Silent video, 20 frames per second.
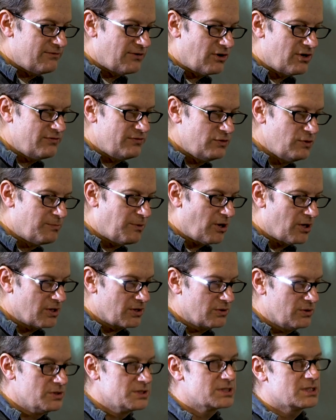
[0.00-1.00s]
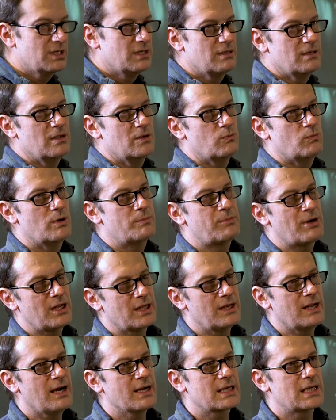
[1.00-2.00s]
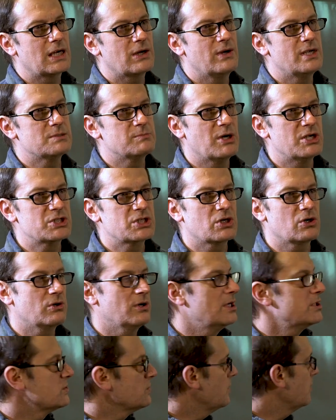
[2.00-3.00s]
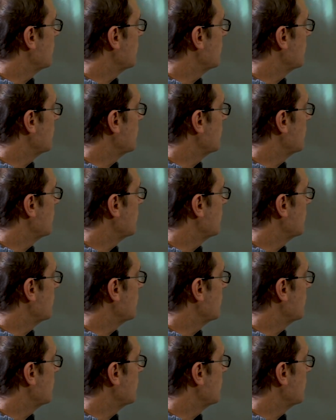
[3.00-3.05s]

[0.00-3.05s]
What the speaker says: very few particles, would probably not carry as much current, to